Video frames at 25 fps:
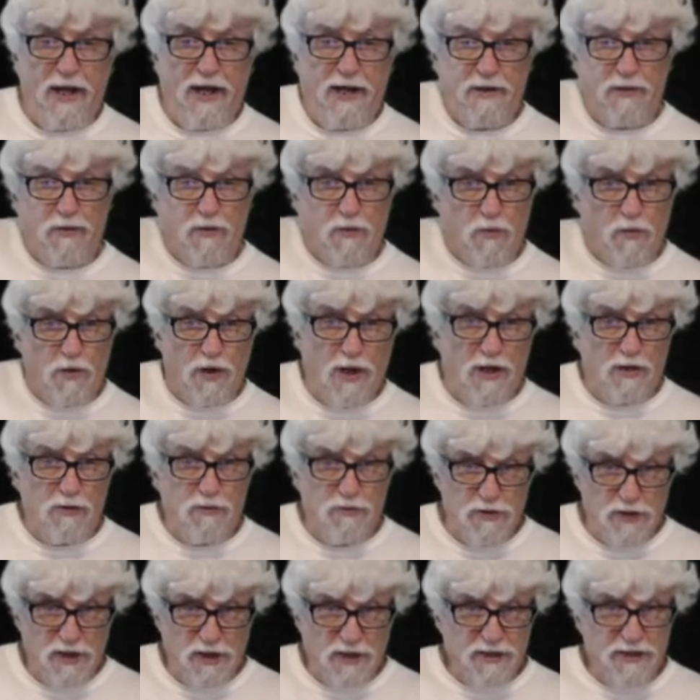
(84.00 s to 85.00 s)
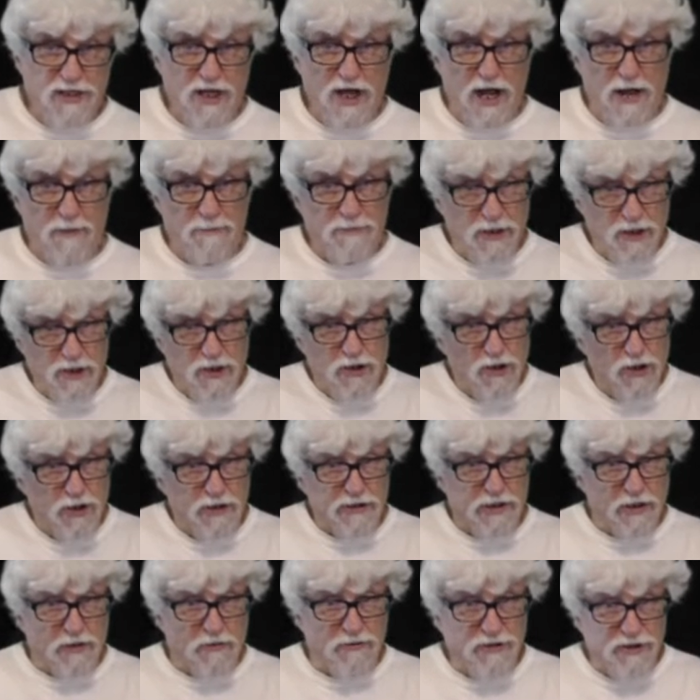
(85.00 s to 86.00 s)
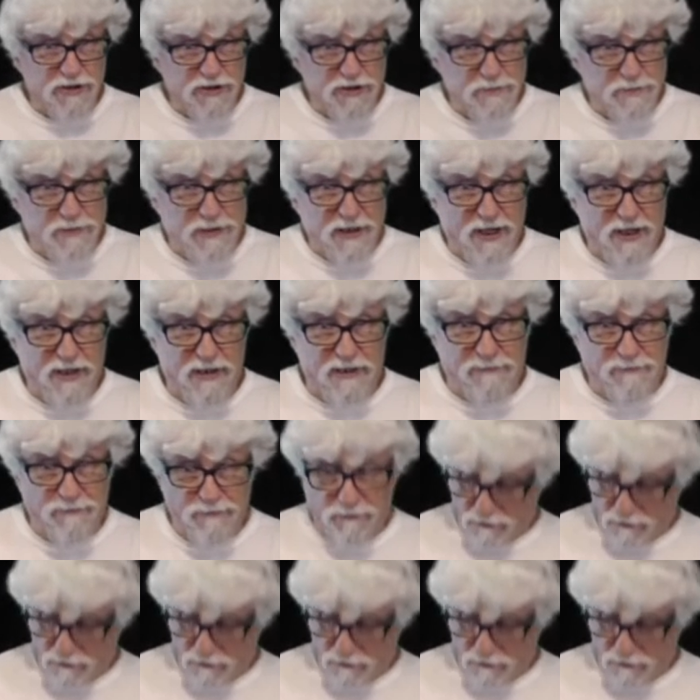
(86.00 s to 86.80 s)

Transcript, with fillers: And what really got me hooked on this paint